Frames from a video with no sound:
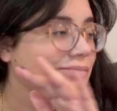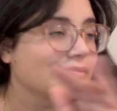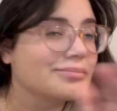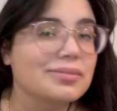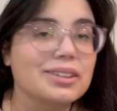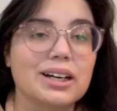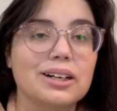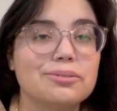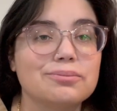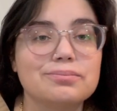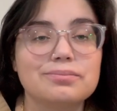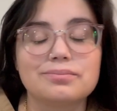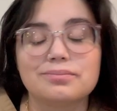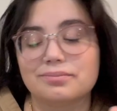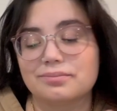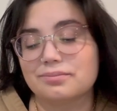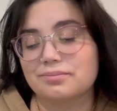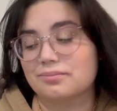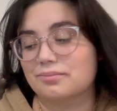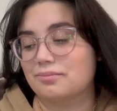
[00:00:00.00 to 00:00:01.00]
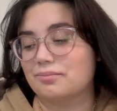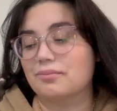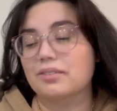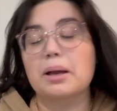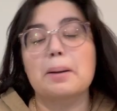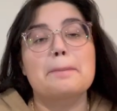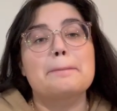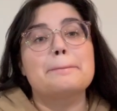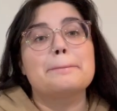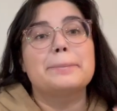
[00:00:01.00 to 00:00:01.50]
no.
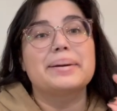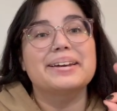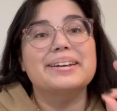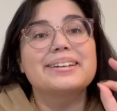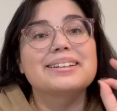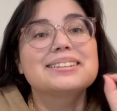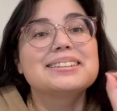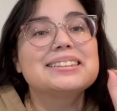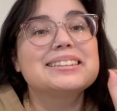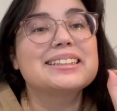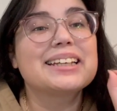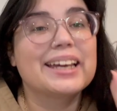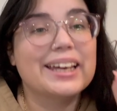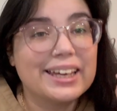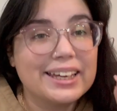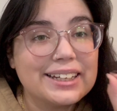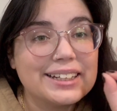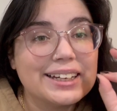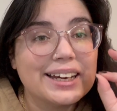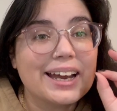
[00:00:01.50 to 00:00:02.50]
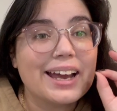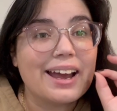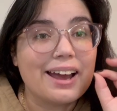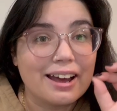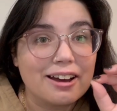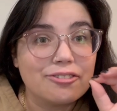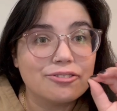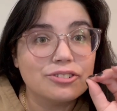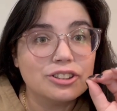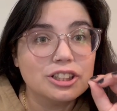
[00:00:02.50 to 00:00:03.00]
Biggest ick
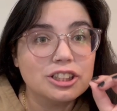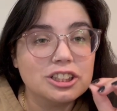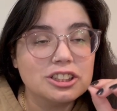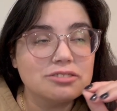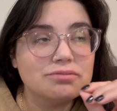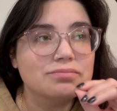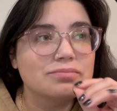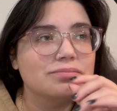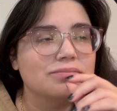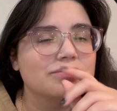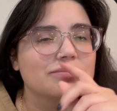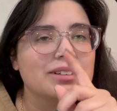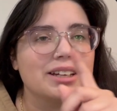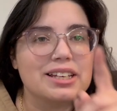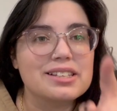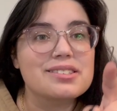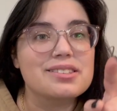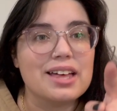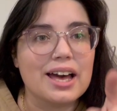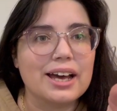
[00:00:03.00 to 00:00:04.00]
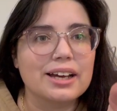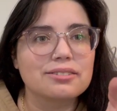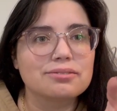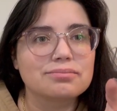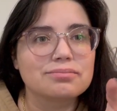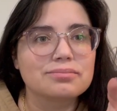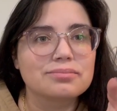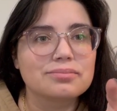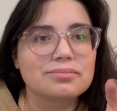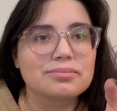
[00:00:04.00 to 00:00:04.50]
ever is that.
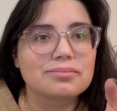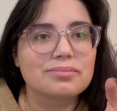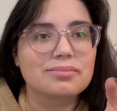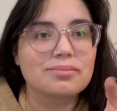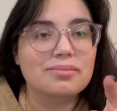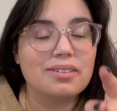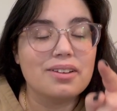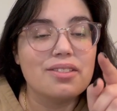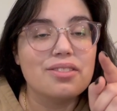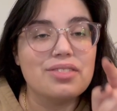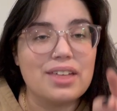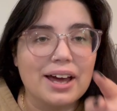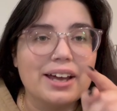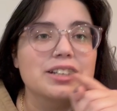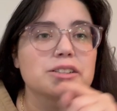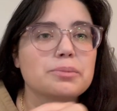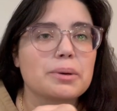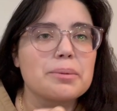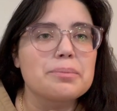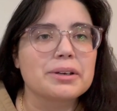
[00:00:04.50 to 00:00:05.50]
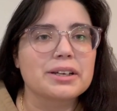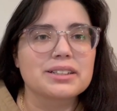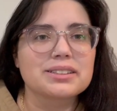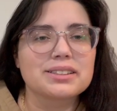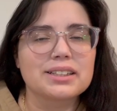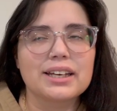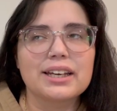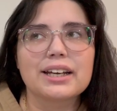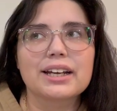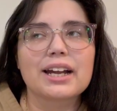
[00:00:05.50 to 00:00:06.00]
That is my
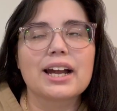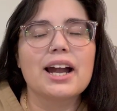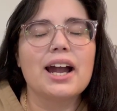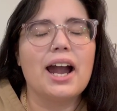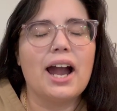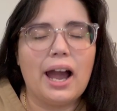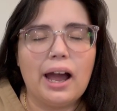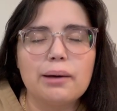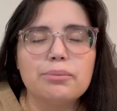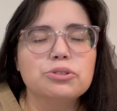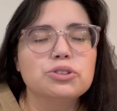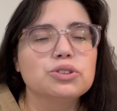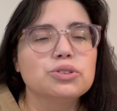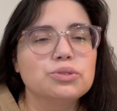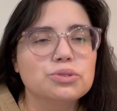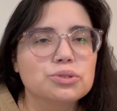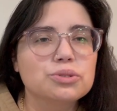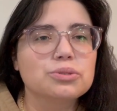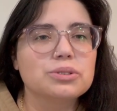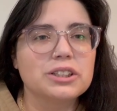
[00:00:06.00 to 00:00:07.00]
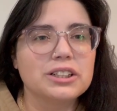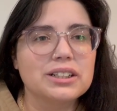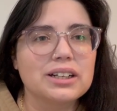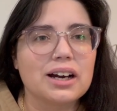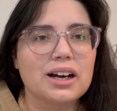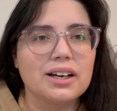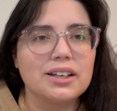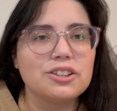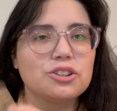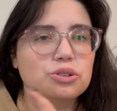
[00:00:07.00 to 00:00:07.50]
biggest ick. Absolutely
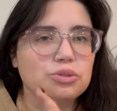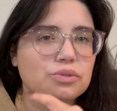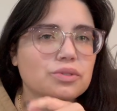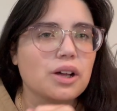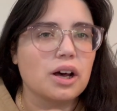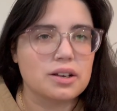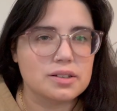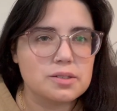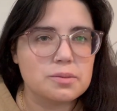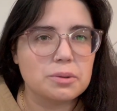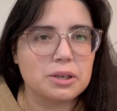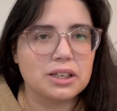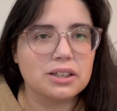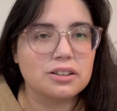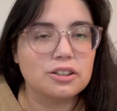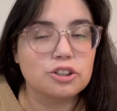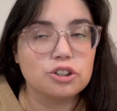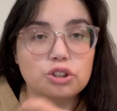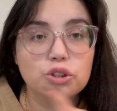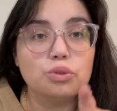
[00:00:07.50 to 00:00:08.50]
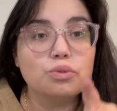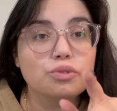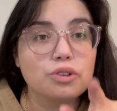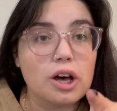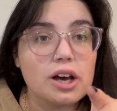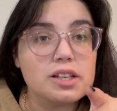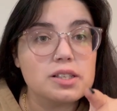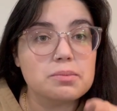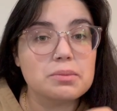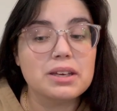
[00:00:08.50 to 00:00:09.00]
not. You've lost me. You've
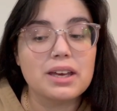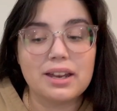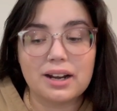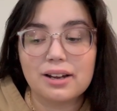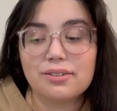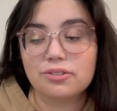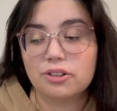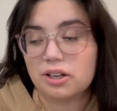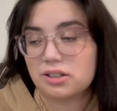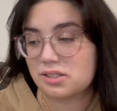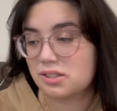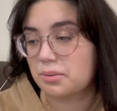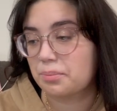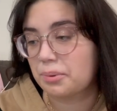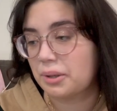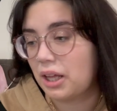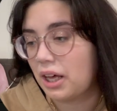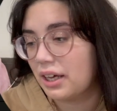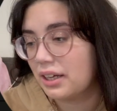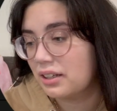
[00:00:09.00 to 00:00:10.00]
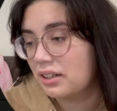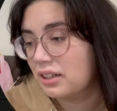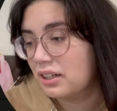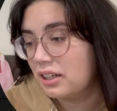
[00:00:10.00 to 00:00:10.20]
lost me and I've lost the plot.